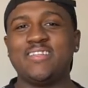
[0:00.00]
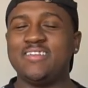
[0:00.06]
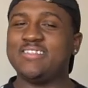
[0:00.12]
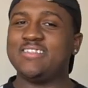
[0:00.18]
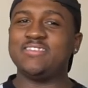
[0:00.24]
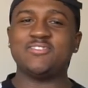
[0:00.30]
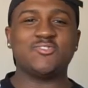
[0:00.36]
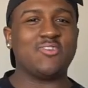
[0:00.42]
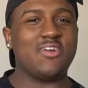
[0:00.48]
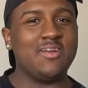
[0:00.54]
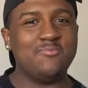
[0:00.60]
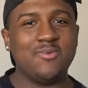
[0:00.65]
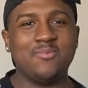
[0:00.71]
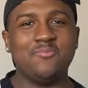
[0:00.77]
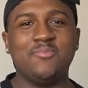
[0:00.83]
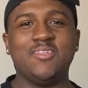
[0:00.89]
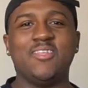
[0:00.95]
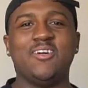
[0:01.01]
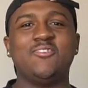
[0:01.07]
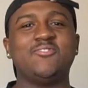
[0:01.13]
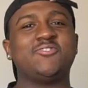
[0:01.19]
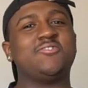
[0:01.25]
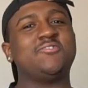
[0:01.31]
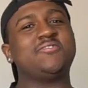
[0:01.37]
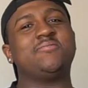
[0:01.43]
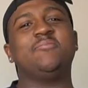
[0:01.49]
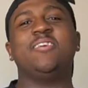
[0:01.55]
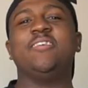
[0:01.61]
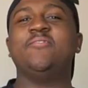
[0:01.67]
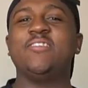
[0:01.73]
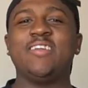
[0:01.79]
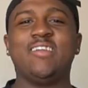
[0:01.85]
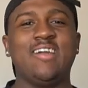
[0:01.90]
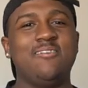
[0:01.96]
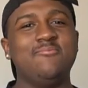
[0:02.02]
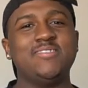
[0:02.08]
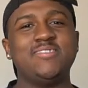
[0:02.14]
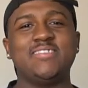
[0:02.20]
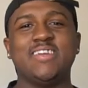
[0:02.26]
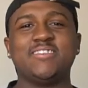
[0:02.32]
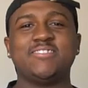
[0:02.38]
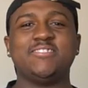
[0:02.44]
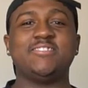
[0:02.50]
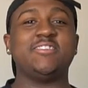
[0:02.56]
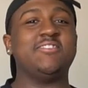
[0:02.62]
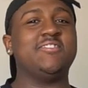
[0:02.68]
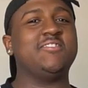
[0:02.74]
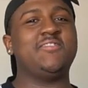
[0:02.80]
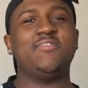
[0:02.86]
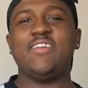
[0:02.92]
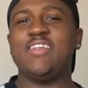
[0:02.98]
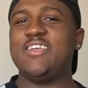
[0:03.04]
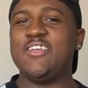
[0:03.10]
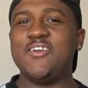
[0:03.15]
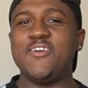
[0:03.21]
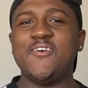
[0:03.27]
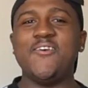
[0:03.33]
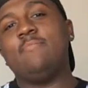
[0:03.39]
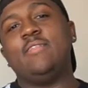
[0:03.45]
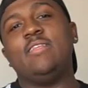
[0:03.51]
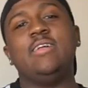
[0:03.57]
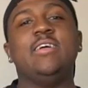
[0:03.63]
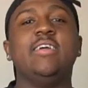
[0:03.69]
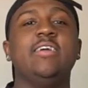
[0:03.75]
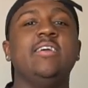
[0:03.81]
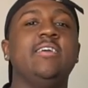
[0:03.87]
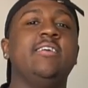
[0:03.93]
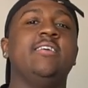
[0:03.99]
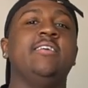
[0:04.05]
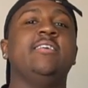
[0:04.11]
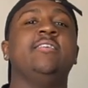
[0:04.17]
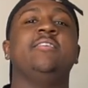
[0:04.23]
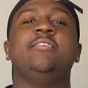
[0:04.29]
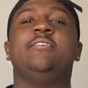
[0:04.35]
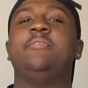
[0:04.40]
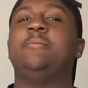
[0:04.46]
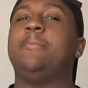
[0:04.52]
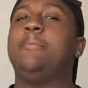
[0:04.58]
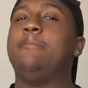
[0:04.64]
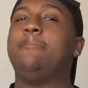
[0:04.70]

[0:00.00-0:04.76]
click that subscribe button below, show some love in the comment section, share this video, and